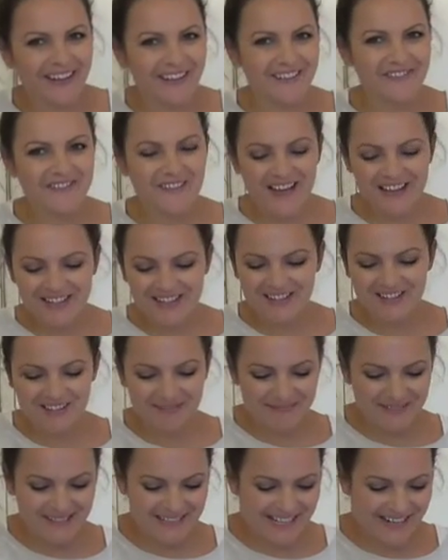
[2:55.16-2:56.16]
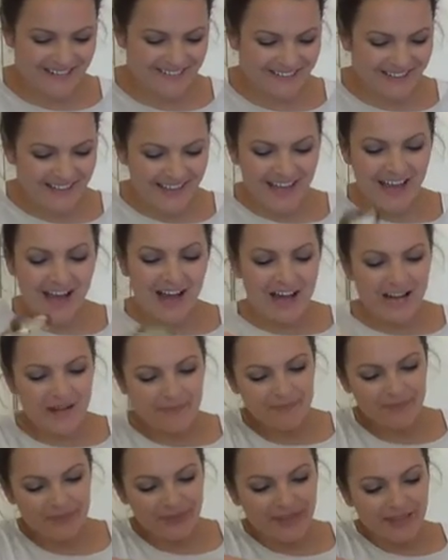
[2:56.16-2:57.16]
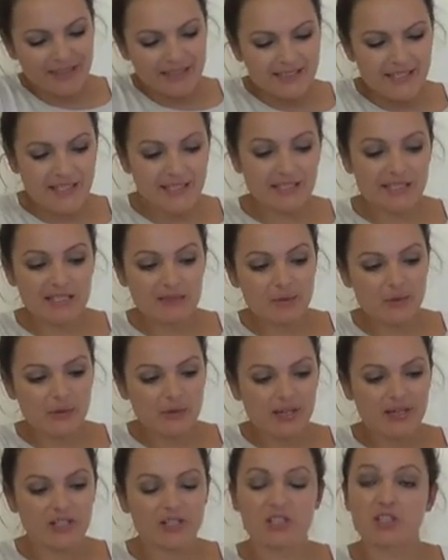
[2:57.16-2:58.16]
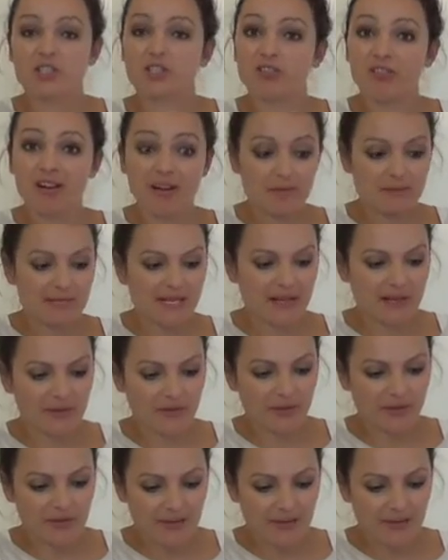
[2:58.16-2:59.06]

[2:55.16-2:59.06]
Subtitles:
none of that drops down, take a spoon and just scrape down